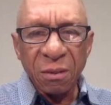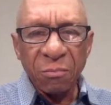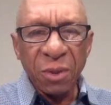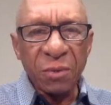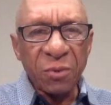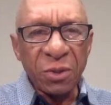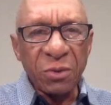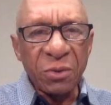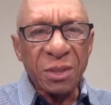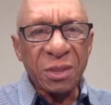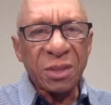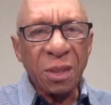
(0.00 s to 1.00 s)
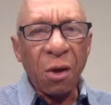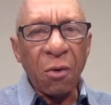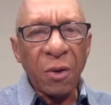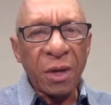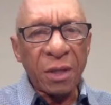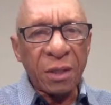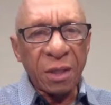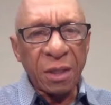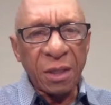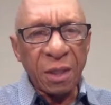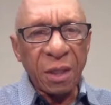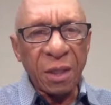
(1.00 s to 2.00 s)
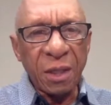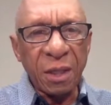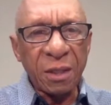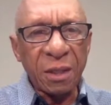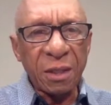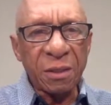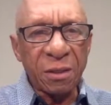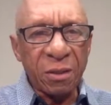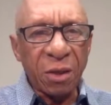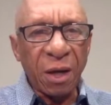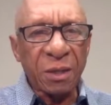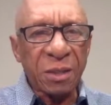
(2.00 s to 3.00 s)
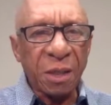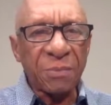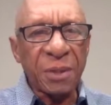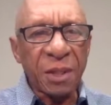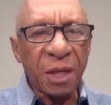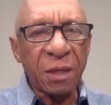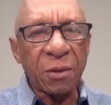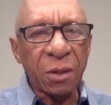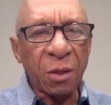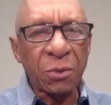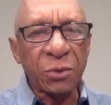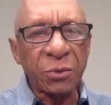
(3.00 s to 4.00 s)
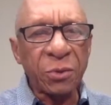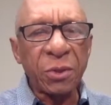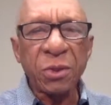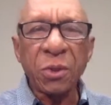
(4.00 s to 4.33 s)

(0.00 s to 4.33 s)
but when you saw it, it you know how something kind of goes through you.